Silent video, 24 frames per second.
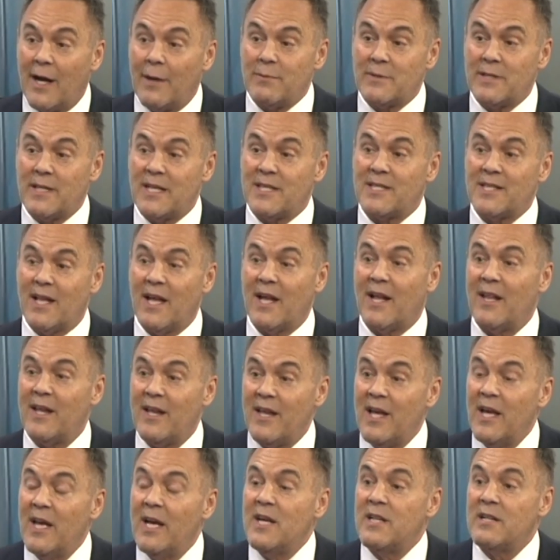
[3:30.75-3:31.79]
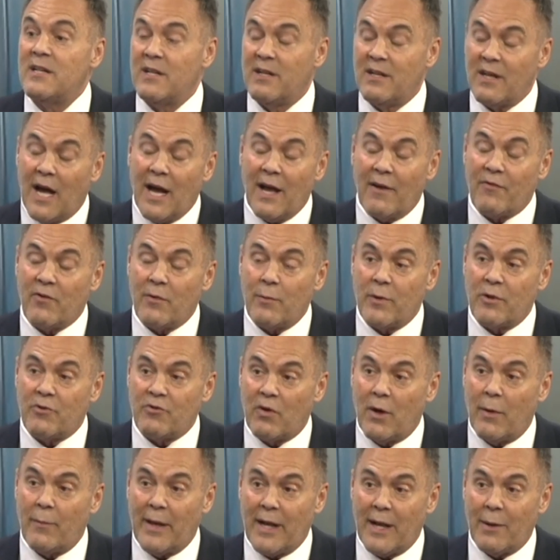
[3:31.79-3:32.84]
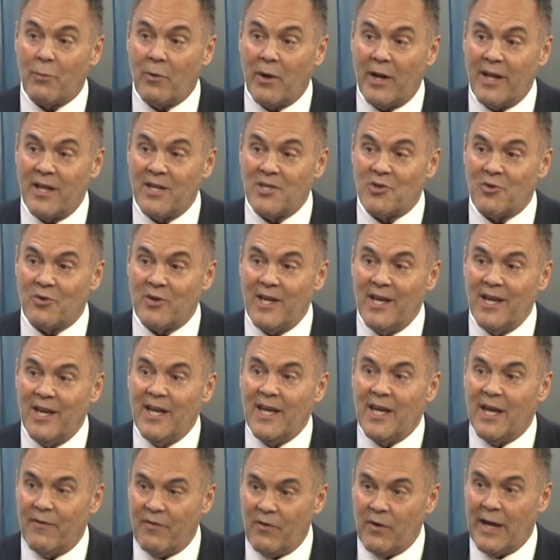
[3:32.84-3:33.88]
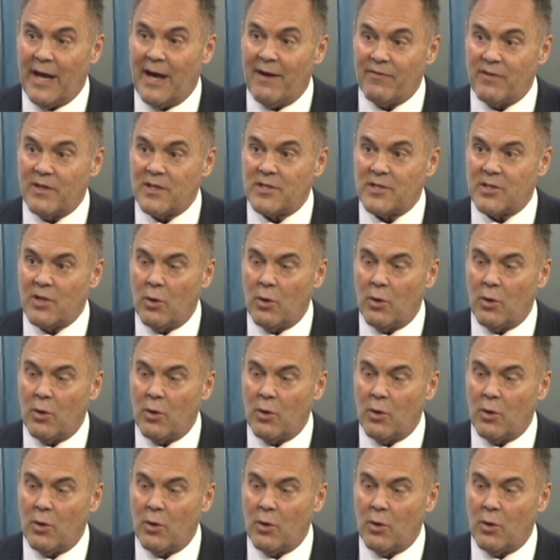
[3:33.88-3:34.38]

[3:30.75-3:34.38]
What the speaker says: times less likely to die from a traumatic brain injury if you have this.